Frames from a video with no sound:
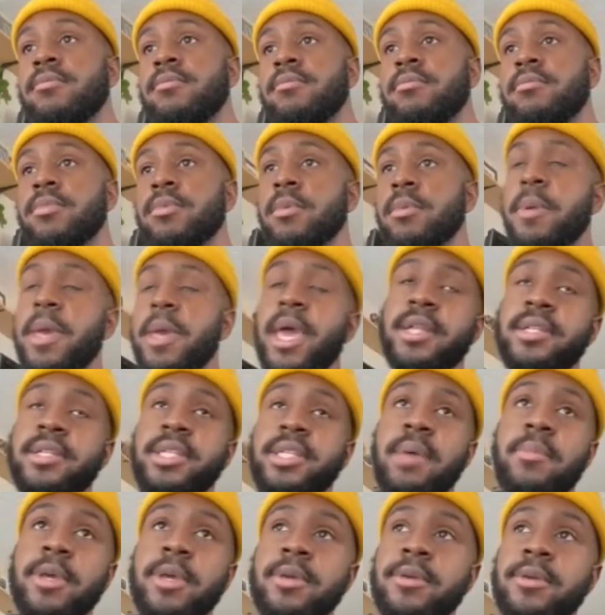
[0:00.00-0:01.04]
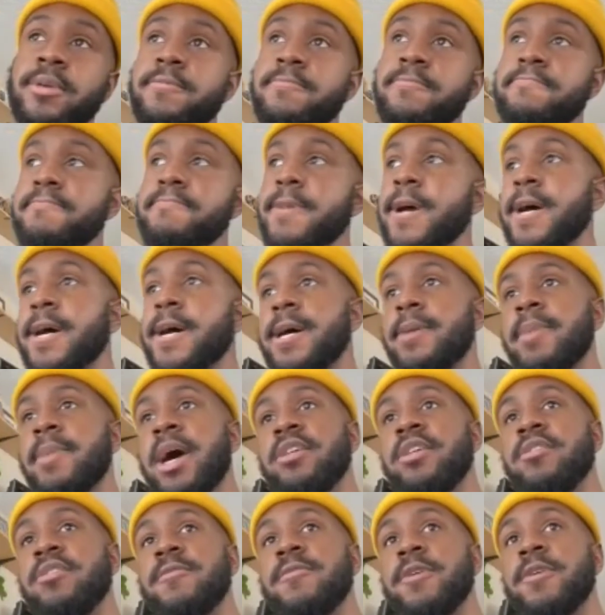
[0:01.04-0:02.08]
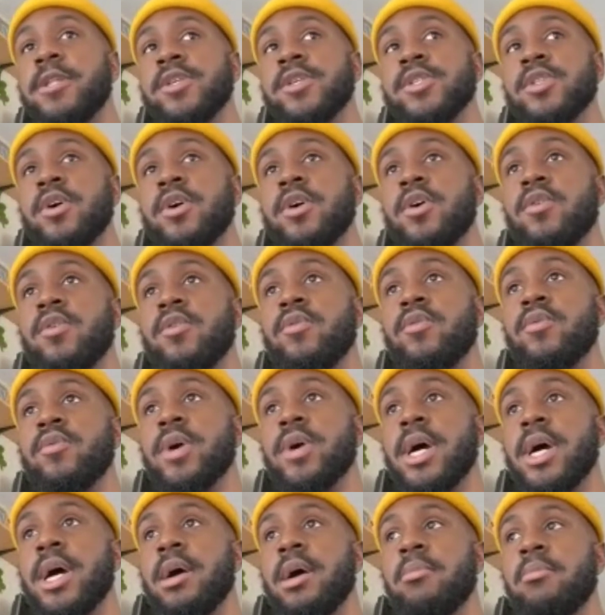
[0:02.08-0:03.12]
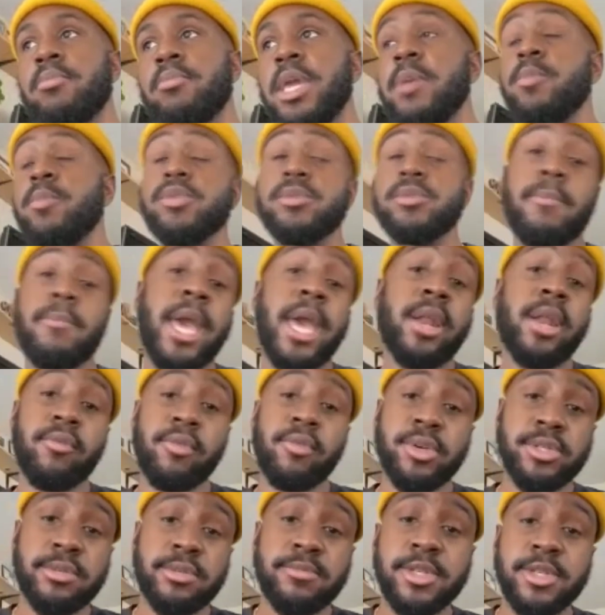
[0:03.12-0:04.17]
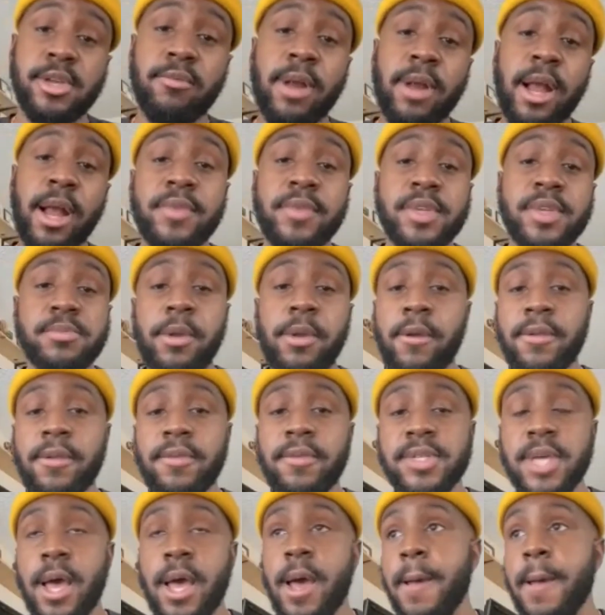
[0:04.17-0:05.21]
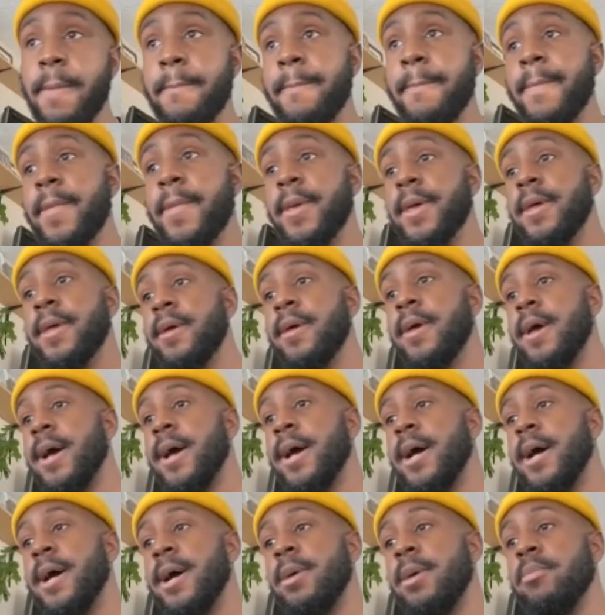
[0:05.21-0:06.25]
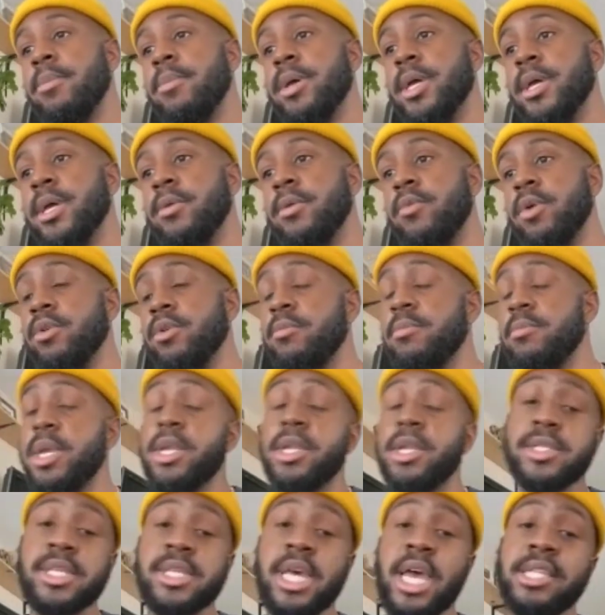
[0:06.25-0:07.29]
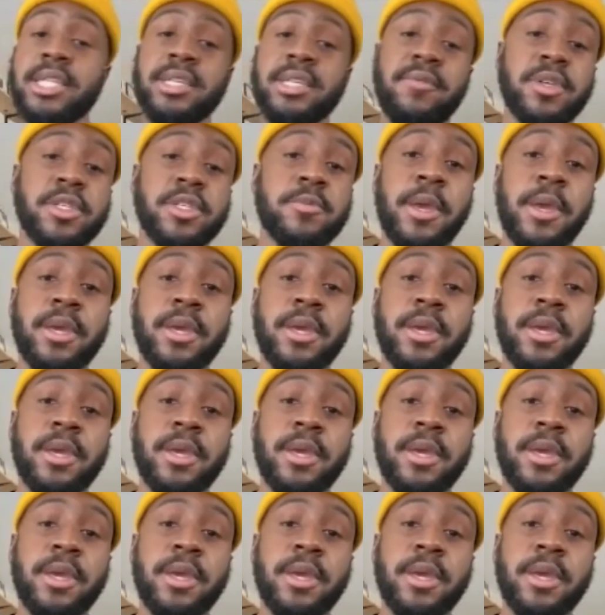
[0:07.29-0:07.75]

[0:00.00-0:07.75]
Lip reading: the pandemic, how do you feel as though people's mannerisms around this period of time, whether it be in a scientific space